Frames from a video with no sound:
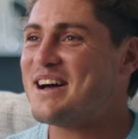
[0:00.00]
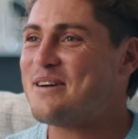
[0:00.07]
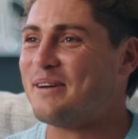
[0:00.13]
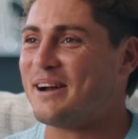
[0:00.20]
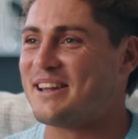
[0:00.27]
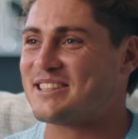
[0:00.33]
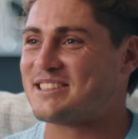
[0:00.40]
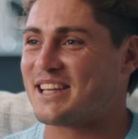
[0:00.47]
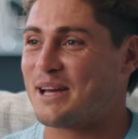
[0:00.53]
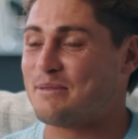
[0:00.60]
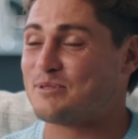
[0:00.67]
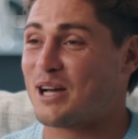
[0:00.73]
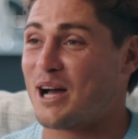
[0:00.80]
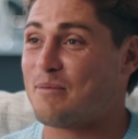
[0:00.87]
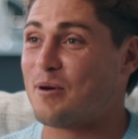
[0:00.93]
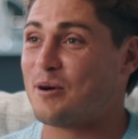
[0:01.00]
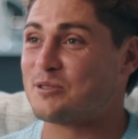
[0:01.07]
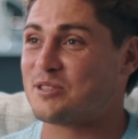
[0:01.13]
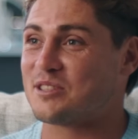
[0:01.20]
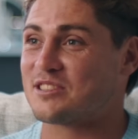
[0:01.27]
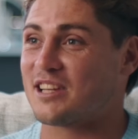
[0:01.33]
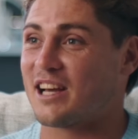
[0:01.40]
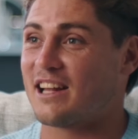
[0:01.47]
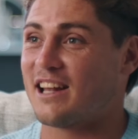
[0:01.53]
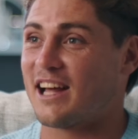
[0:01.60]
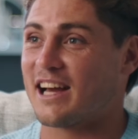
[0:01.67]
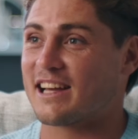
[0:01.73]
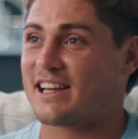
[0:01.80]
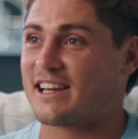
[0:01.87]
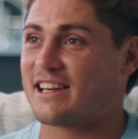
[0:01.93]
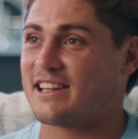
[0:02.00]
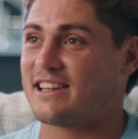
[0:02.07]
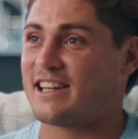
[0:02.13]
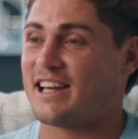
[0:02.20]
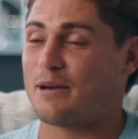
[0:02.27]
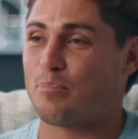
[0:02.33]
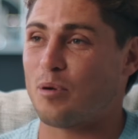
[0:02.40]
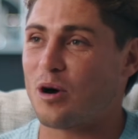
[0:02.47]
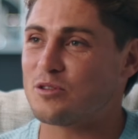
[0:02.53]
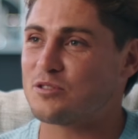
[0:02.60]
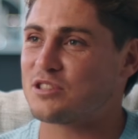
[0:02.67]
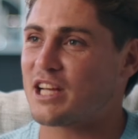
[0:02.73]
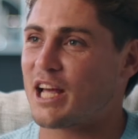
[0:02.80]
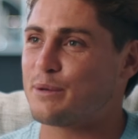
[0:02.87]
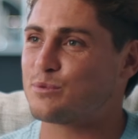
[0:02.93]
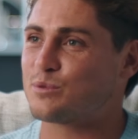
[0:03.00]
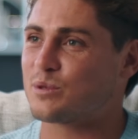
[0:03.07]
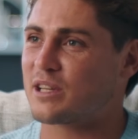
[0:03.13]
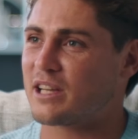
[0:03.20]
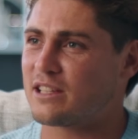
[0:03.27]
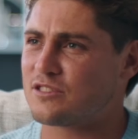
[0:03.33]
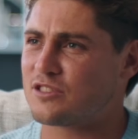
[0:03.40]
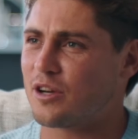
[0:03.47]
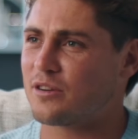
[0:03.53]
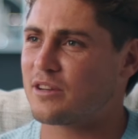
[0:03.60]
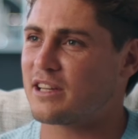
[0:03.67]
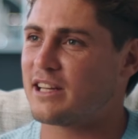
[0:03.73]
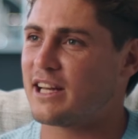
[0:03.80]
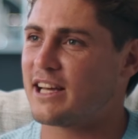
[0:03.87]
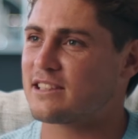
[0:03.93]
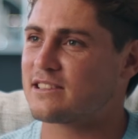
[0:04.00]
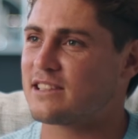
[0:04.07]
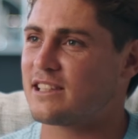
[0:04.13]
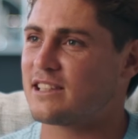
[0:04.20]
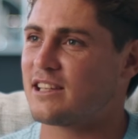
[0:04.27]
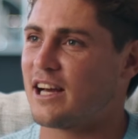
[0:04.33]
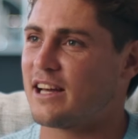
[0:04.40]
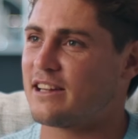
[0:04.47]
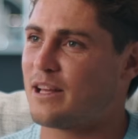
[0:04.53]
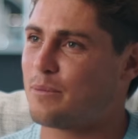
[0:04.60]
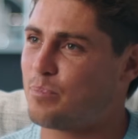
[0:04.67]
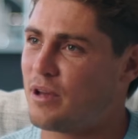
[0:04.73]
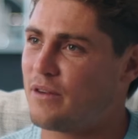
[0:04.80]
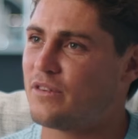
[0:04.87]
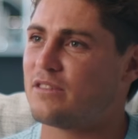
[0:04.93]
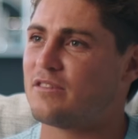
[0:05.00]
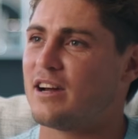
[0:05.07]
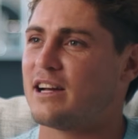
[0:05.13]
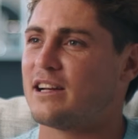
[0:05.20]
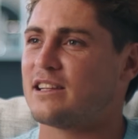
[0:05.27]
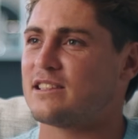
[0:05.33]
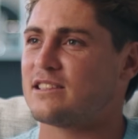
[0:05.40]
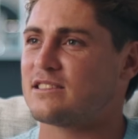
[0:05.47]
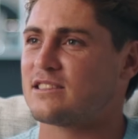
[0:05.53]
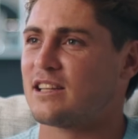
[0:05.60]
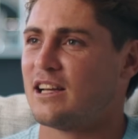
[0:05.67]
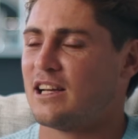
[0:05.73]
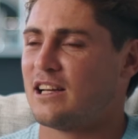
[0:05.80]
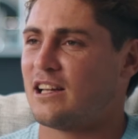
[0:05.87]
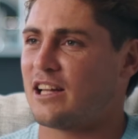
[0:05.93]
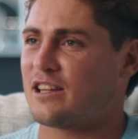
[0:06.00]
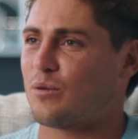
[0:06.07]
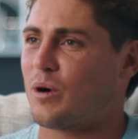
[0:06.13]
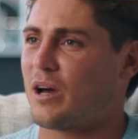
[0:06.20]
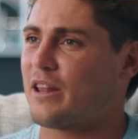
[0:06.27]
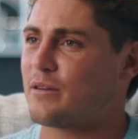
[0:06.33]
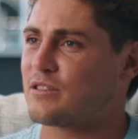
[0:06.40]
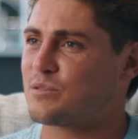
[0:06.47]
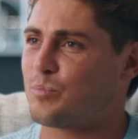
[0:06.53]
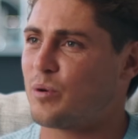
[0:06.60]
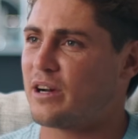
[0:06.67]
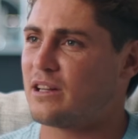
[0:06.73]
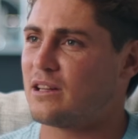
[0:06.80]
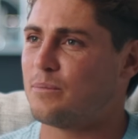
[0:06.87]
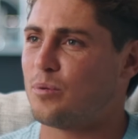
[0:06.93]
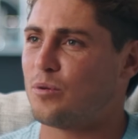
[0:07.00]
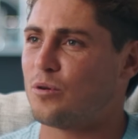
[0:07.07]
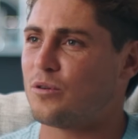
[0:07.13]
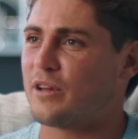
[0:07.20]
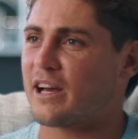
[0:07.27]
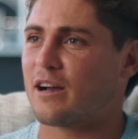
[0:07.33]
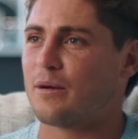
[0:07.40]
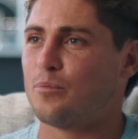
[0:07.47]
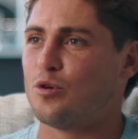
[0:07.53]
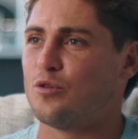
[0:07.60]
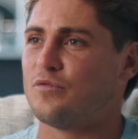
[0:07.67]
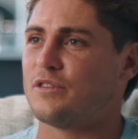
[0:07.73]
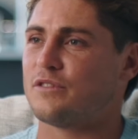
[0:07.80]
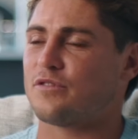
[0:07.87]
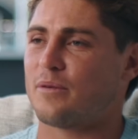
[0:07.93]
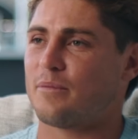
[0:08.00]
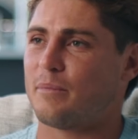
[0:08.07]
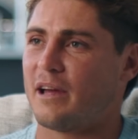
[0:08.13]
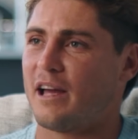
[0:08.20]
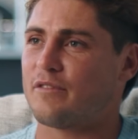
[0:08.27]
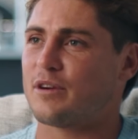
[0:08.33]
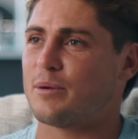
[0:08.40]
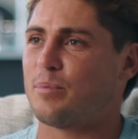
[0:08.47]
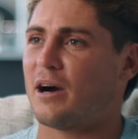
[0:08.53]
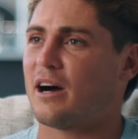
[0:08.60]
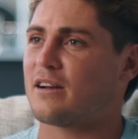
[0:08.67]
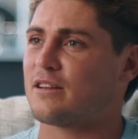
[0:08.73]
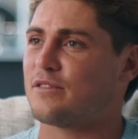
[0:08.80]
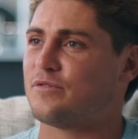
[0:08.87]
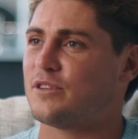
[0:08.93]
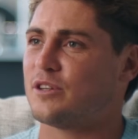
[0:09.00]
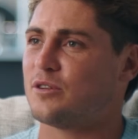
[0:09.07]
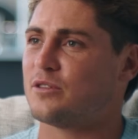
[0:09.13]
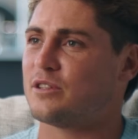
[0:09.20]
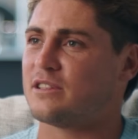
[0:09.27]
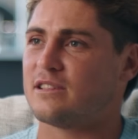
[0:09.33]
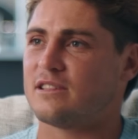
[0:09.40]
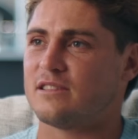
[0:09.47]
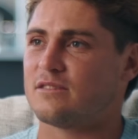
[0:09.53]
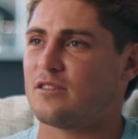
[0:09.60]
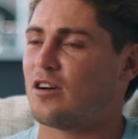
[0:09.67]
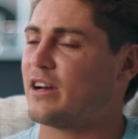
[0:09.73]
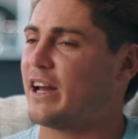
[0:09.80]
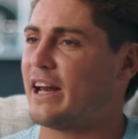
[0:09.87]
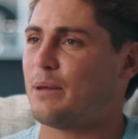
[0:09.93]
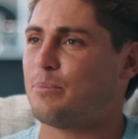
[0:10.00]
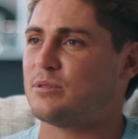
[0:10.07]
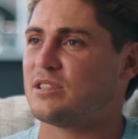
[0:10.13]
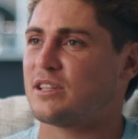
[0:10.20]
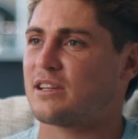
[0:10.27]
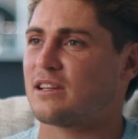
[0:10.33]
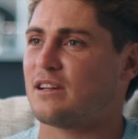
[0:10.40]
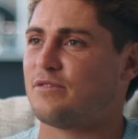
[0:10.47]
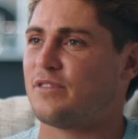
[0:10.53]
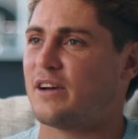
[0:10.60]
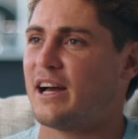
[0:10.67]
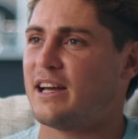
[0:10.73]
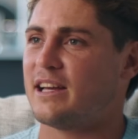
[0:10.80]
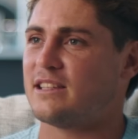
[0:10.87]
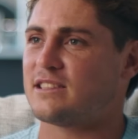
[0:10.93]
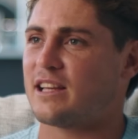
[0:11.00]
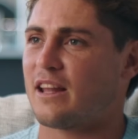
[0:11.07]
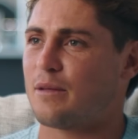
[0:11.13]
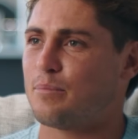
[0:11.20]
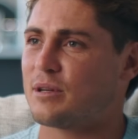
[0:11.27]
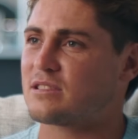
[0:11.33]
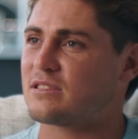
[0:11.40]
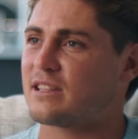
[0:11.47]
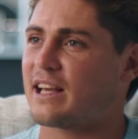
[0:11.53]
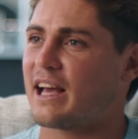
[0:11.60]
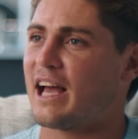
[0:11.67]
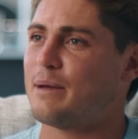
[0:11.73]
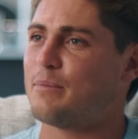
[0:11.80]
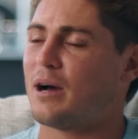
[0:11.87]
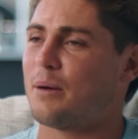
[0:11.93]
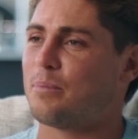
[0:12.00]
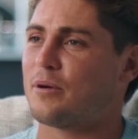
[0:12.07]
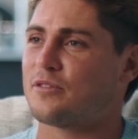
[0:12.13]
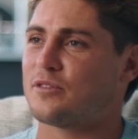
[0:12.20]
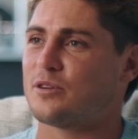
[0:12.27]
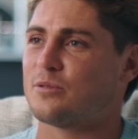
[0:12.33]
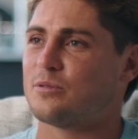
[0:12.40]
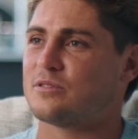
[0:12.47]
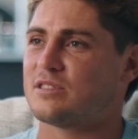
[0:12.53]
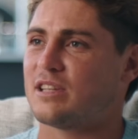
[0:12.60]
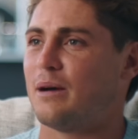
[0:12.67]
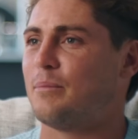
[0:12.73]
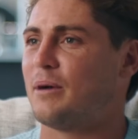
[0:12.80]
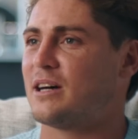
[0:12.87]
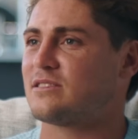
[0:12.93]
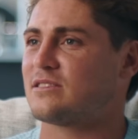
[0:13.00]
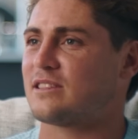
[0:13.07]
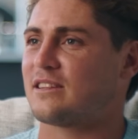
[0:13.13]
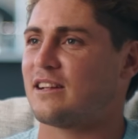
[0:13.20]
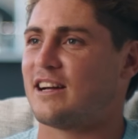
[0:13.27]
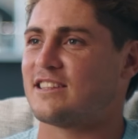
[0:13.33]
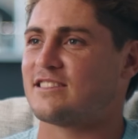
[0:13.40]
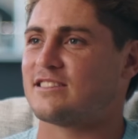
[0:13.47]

But at the same time, I was just like their pod shapes were so connected, like their pivot runners, like the way they were spreading the ball, they could move it from every part of the field and on any particular phase, how they mixed the game up. I thought it was, masterclass.